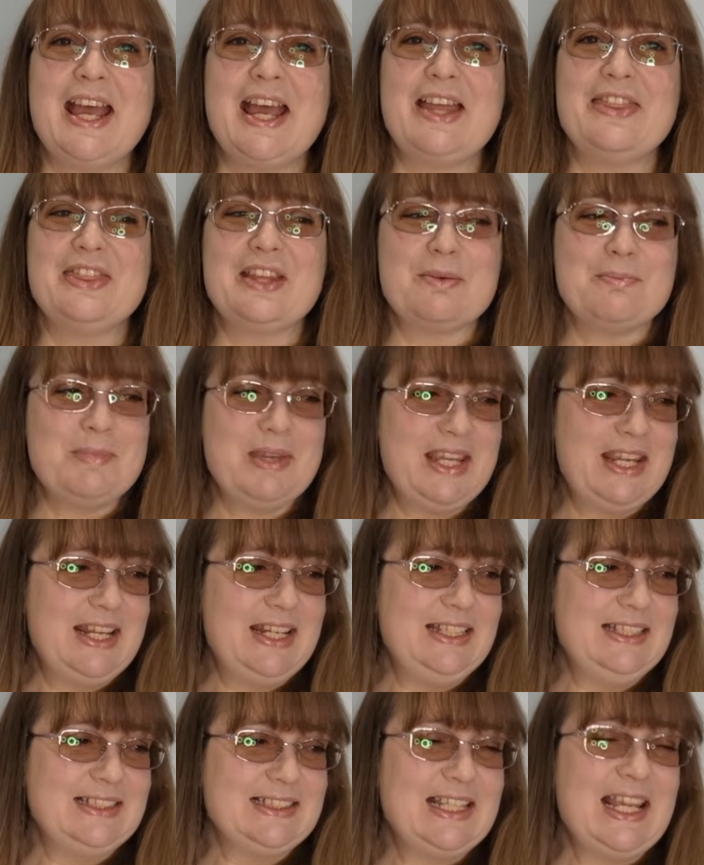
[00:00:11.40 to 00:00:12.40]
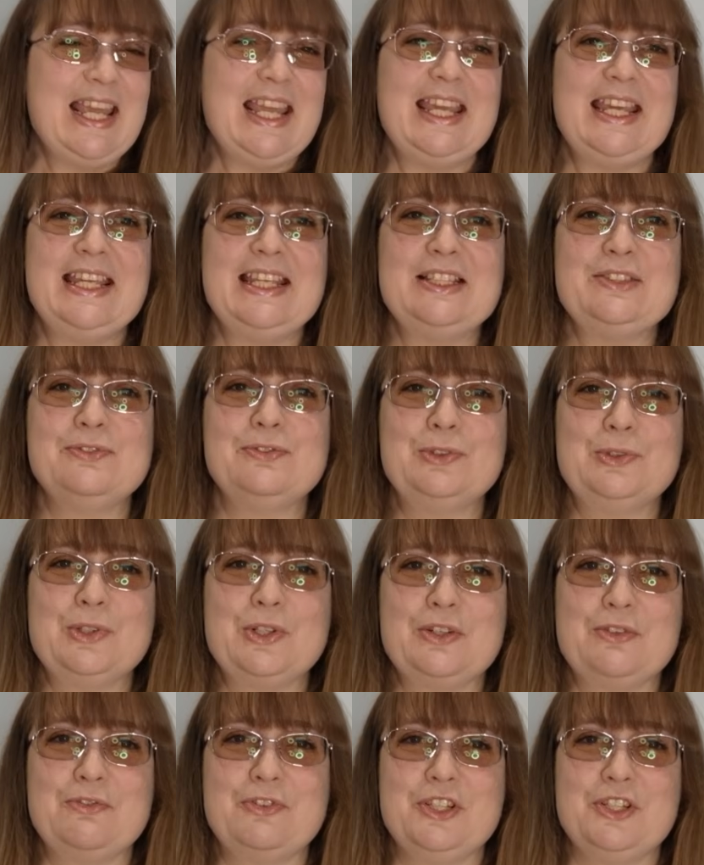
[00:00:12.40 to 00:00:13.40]
and that means it is full
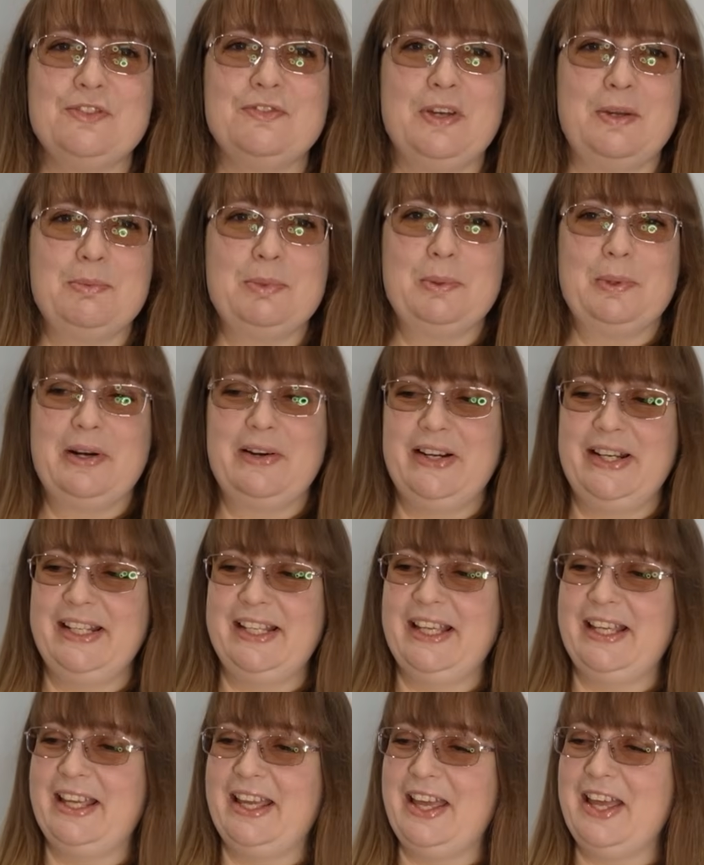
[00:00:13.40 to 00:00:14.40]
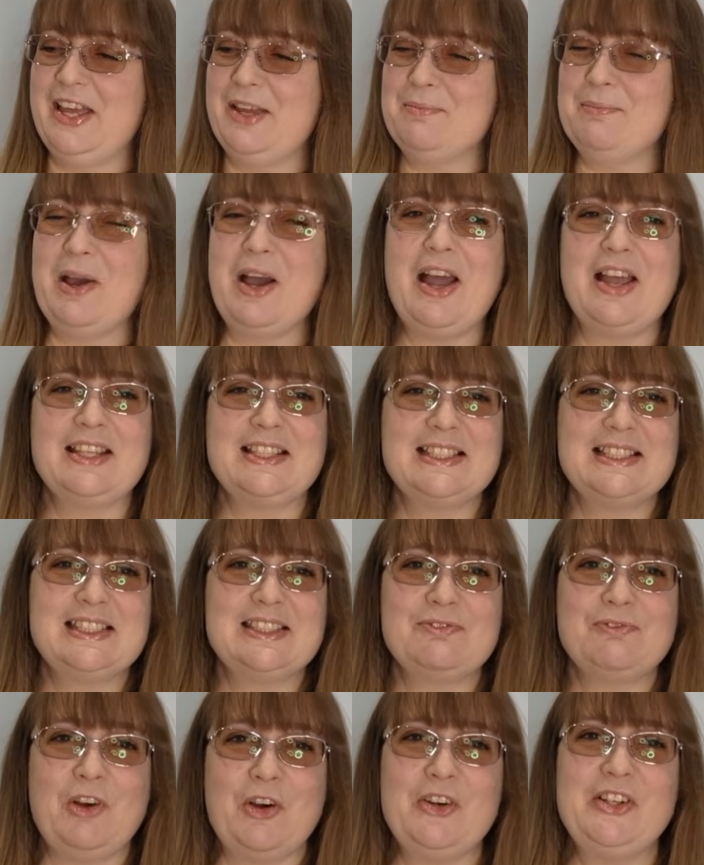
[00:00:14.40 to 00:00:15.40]
coverage February.
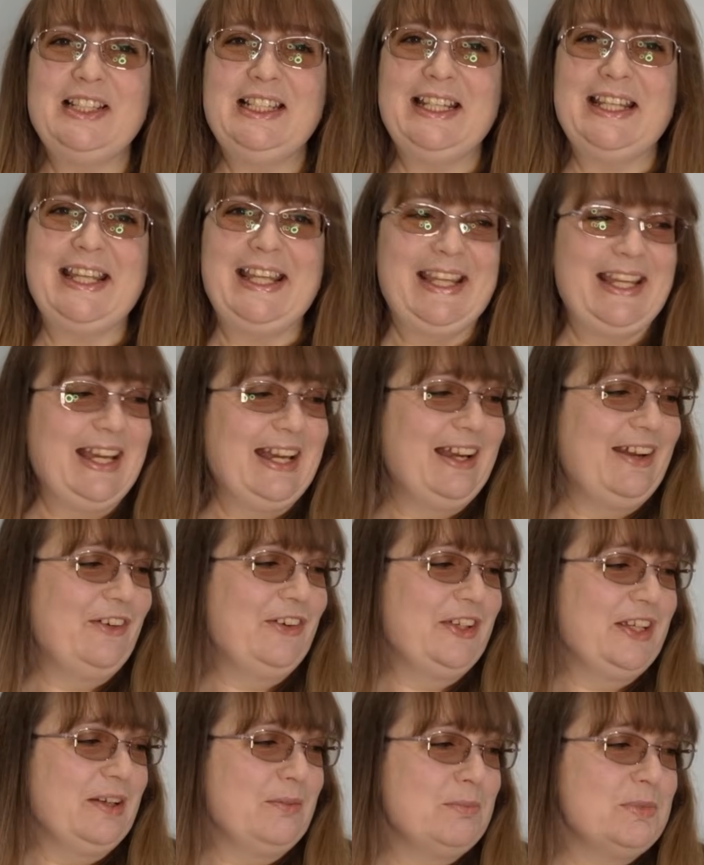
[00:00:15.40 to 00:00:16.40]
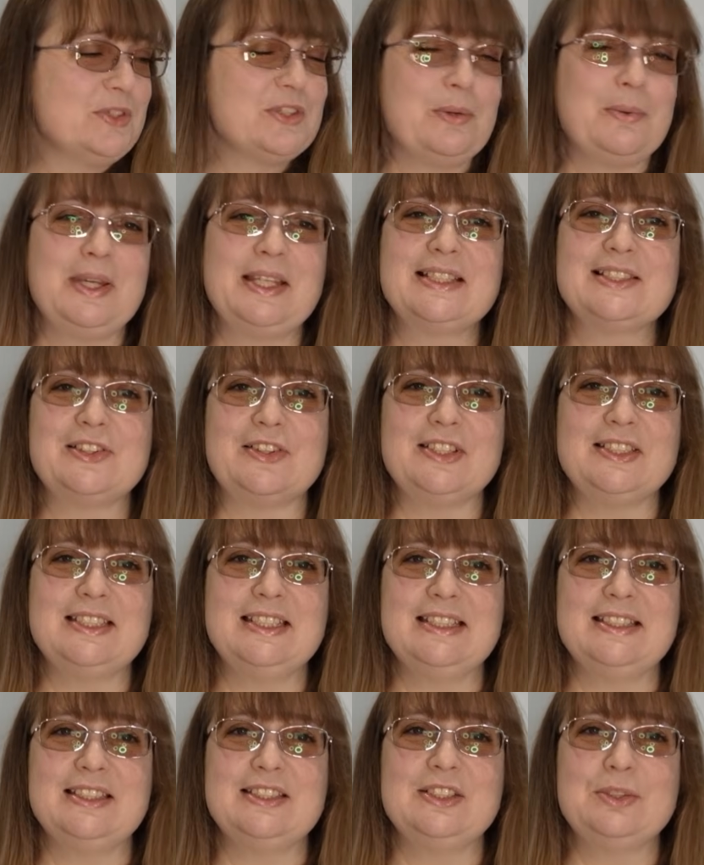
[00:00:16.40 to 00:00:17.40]
It's finally here. I am so
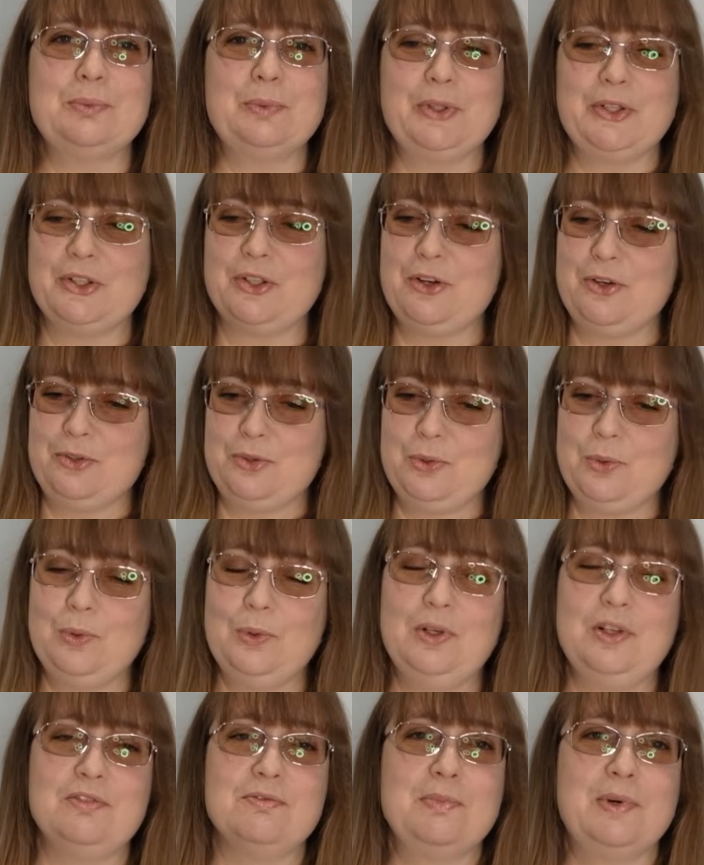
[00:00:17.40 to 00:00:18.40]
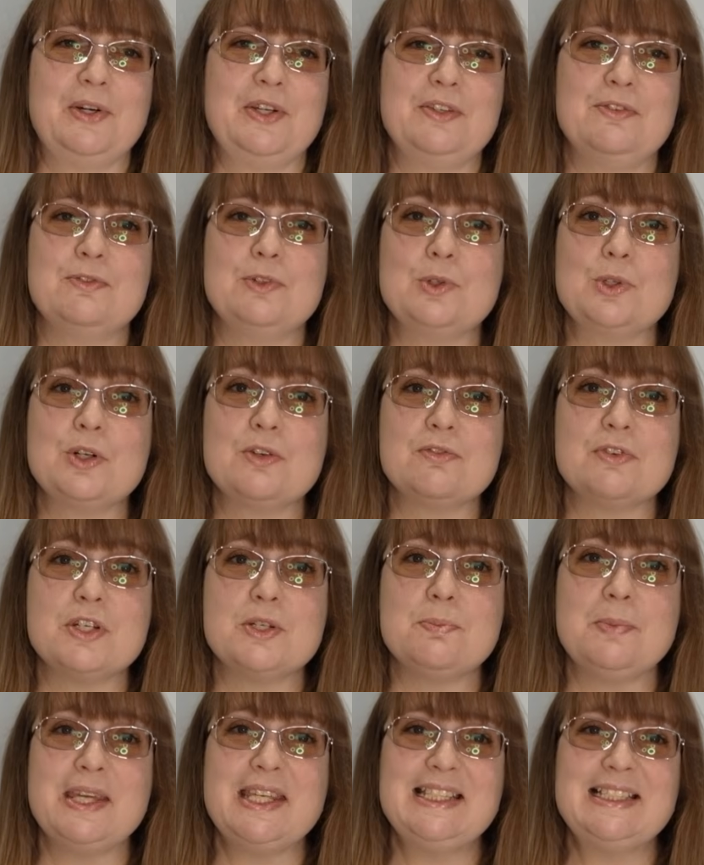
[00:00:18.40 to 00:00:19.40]
excited to work on all of my full
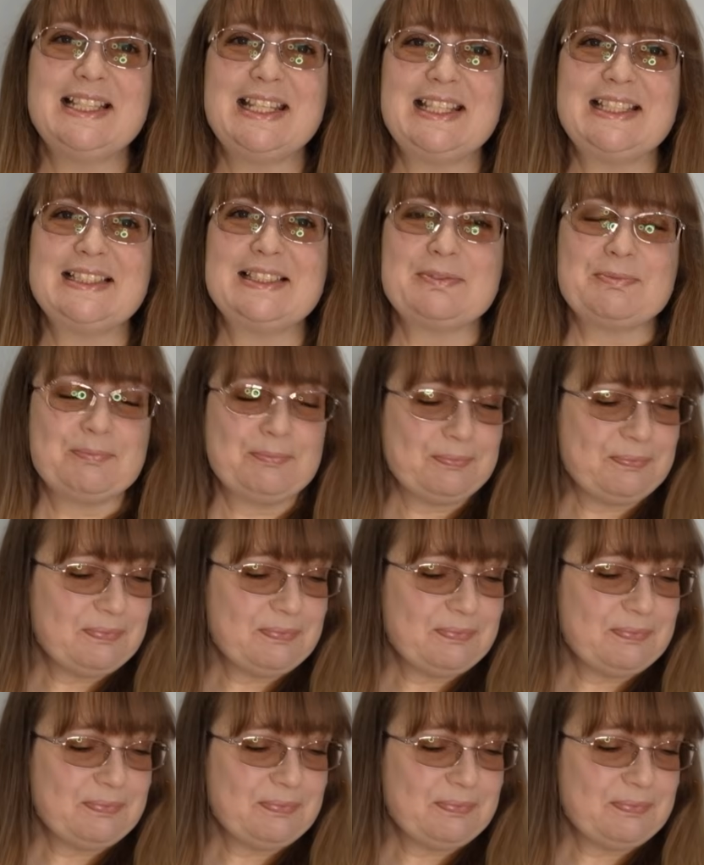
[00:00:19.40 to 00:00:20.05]
coverage pieces.